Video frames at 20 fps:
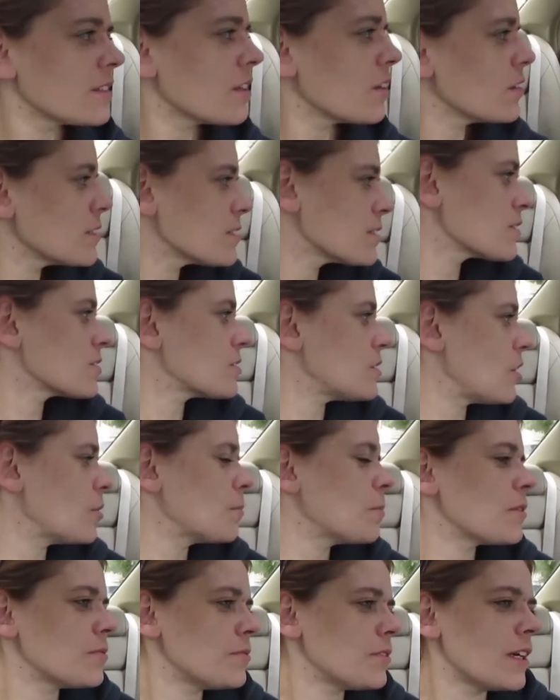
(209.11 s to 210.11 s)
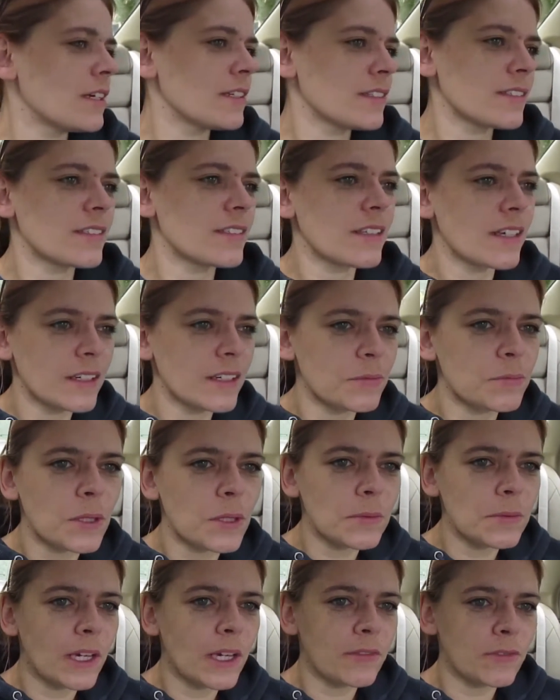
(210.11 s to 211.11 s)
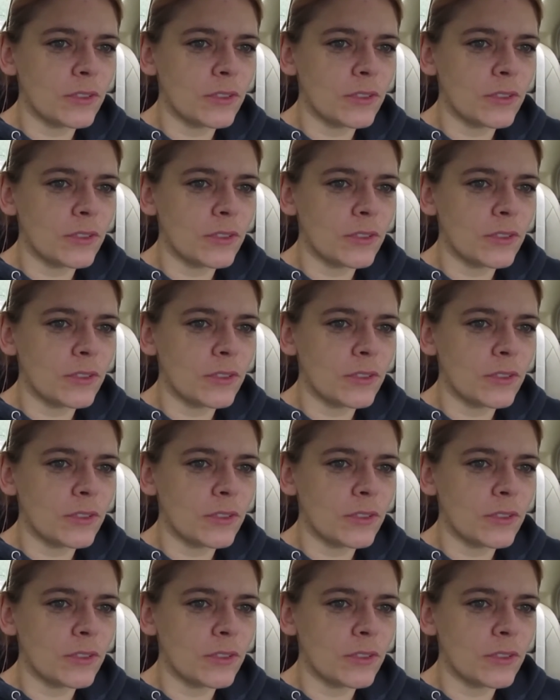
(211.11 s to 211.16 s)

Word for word: No, it's Oktoberfest. They probably have